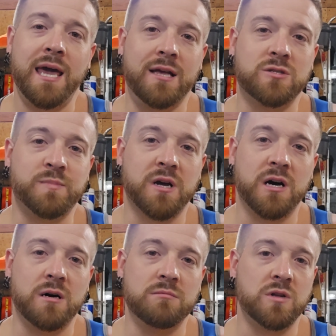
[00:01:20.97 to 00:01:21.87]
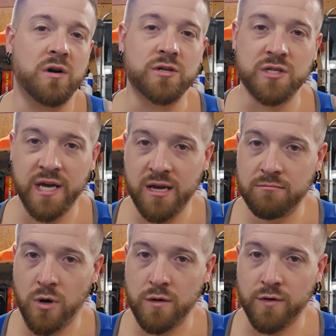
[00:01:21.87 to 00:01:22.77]
it's become largely
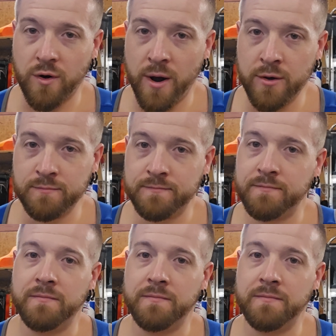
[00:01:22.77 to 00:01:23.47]
overgrown.